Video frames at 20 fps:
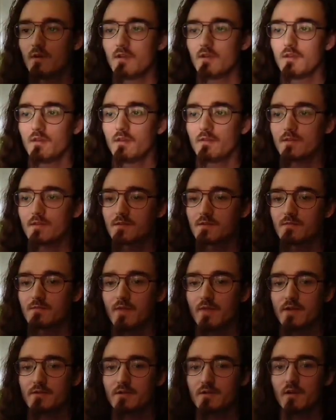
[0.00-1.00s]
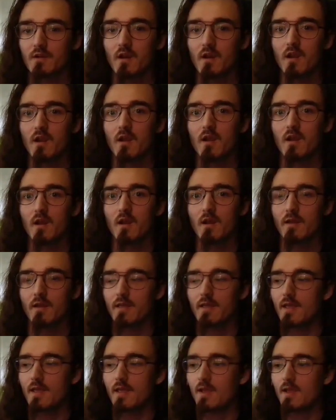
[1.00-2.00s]
this adventure,
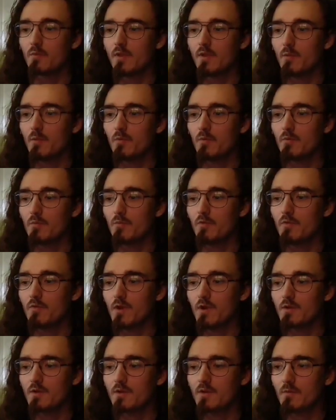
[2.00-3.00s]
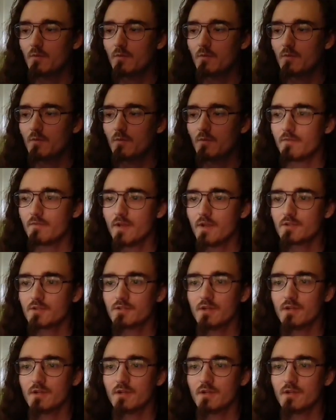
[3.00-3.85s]
and we will move on to another adventure